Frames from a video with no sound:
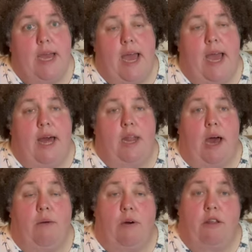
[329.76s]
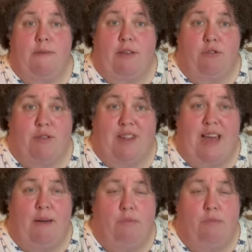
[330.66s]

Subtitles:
And I wanted to make sure that that